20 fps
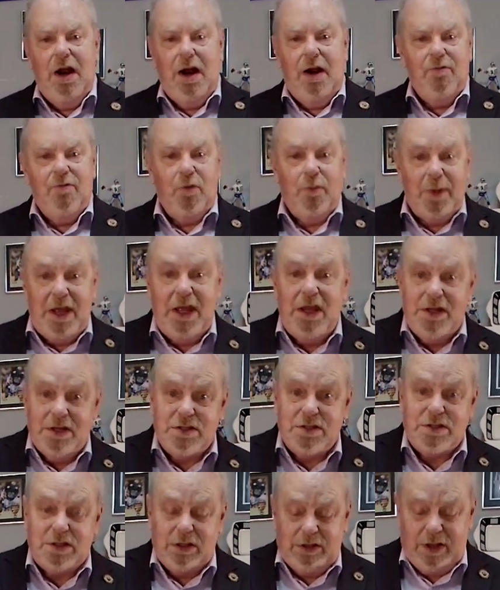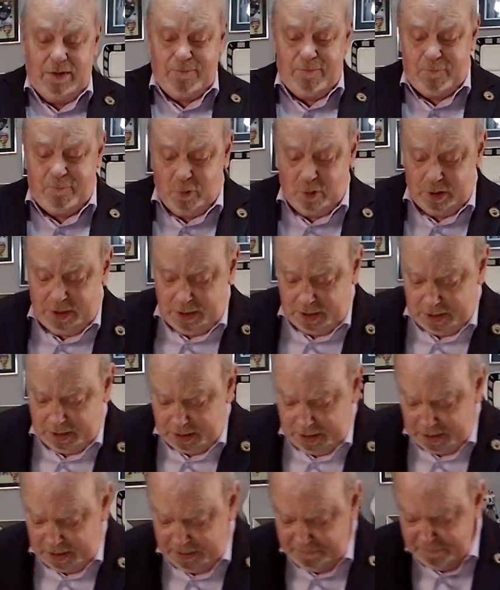For me, it's the left foot.
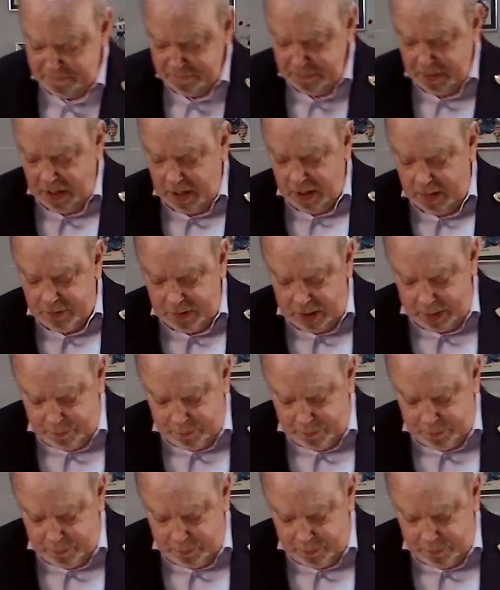And then I